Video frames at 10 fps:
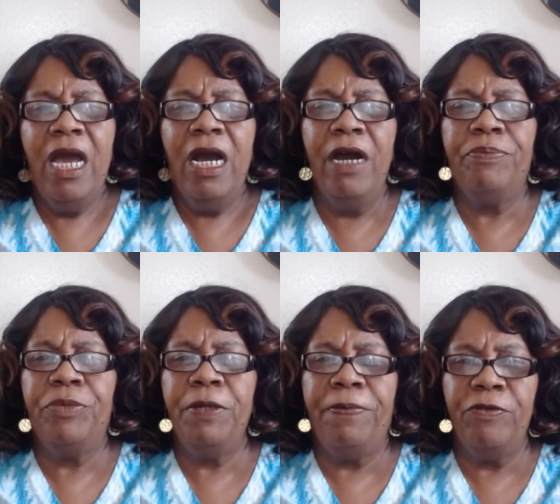up
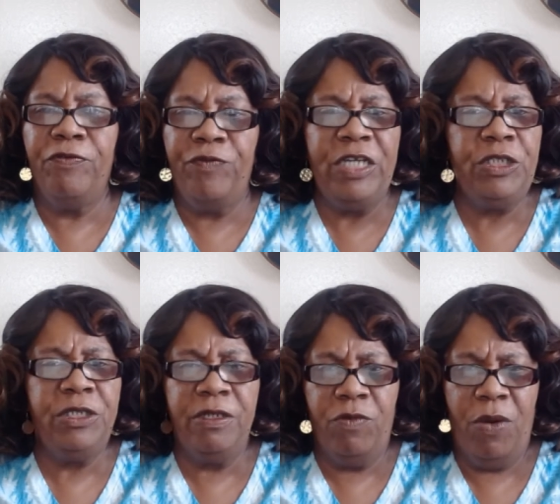the
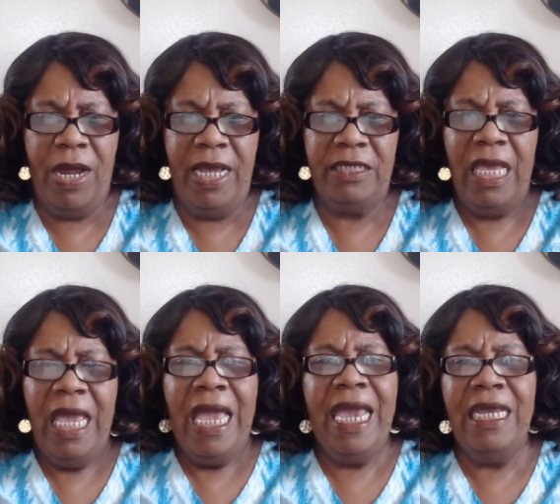profession of Christ
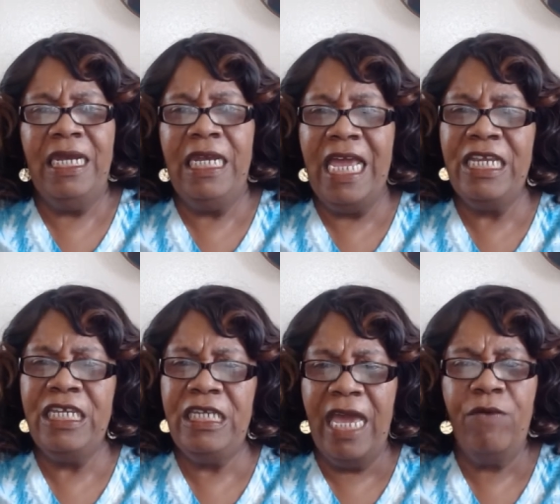and,
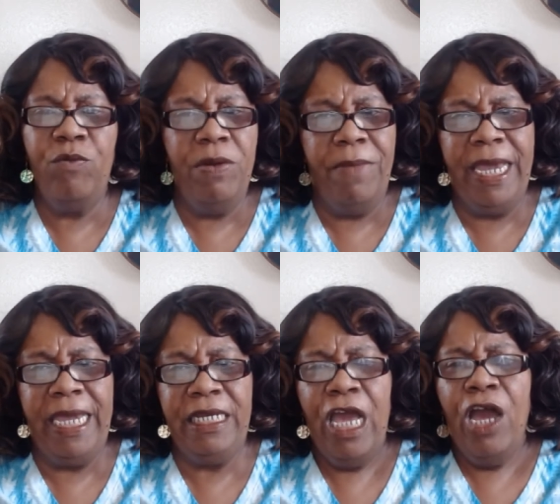and yet
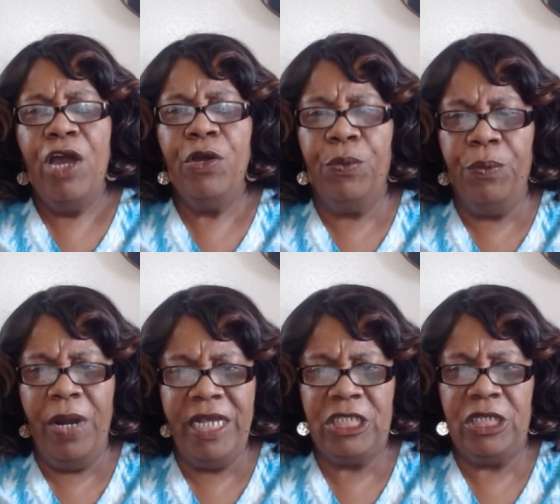remain
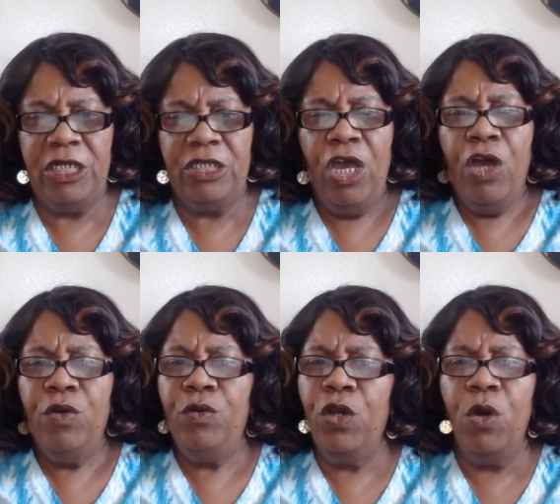graceless,
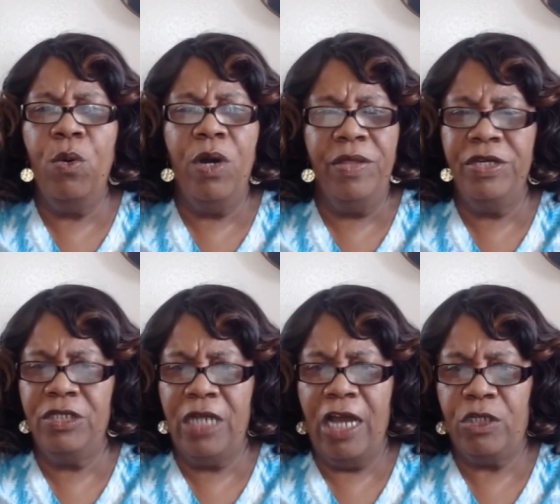no other
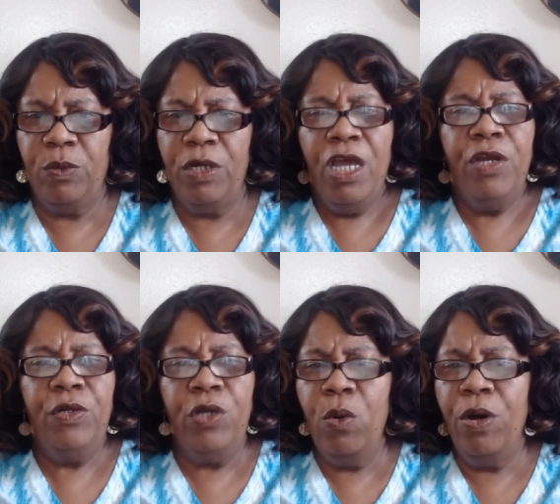doctrine,
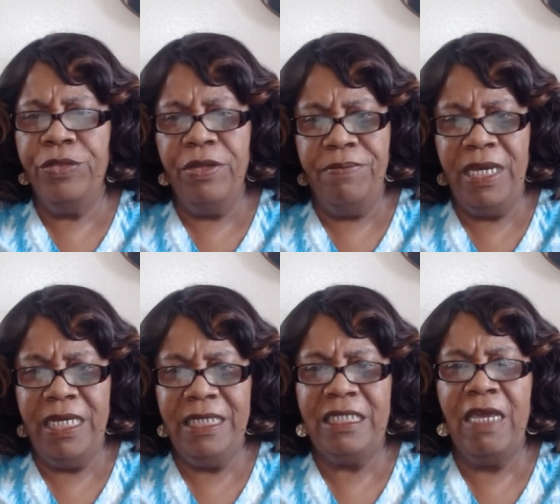no other
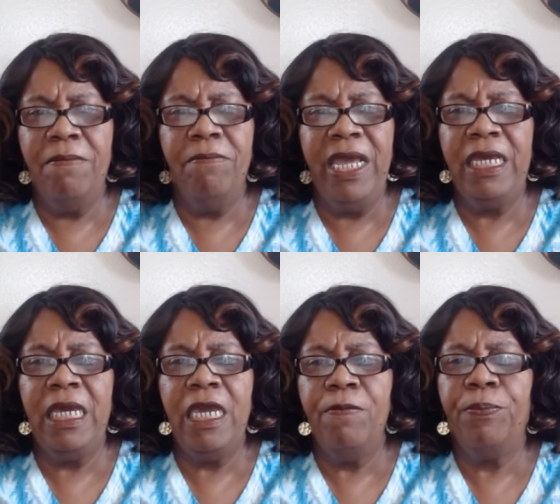means can make
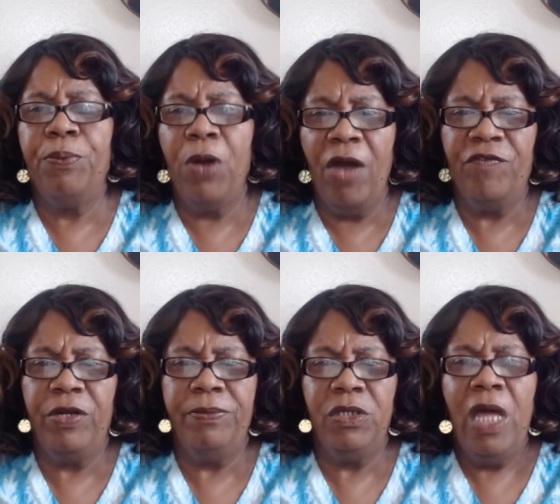him
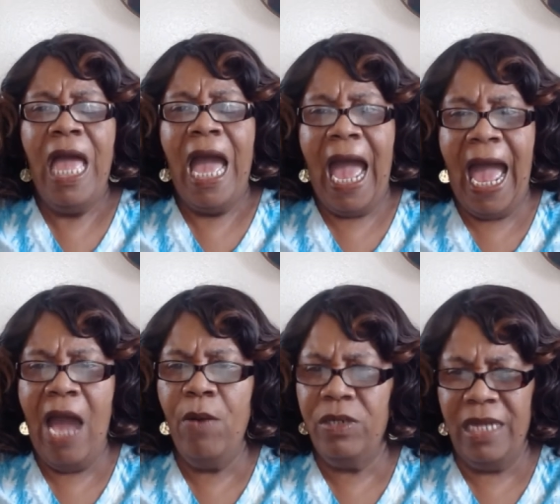profitable
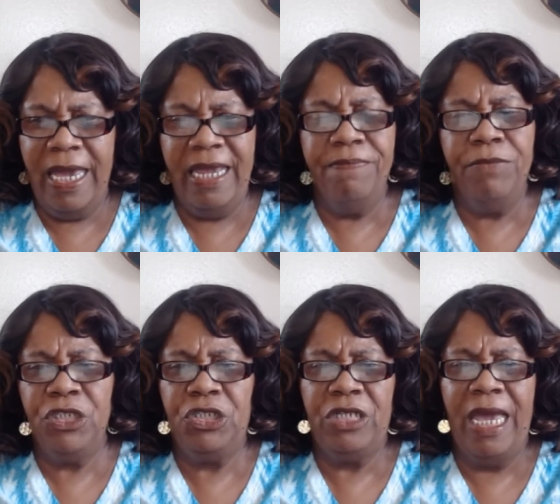our light
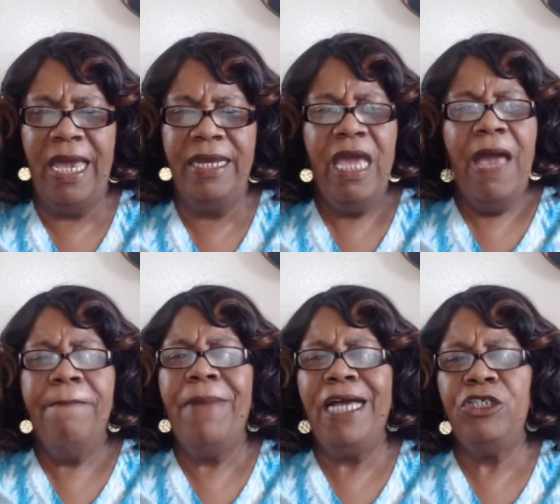must shine
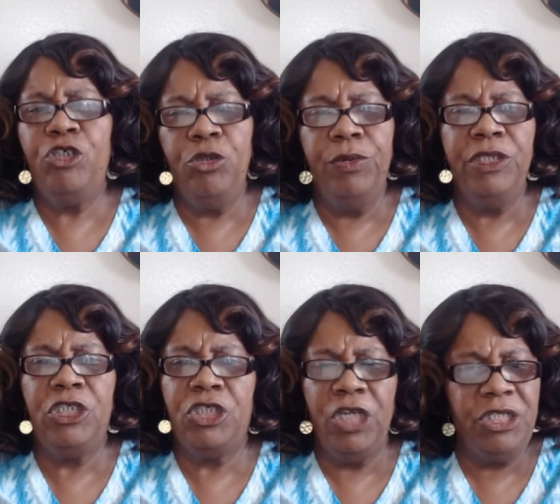by doing
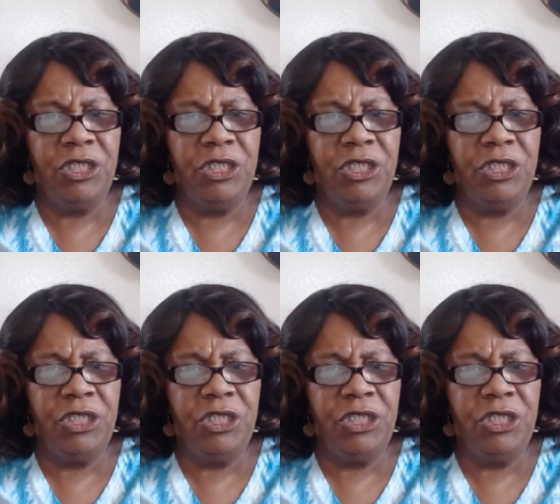such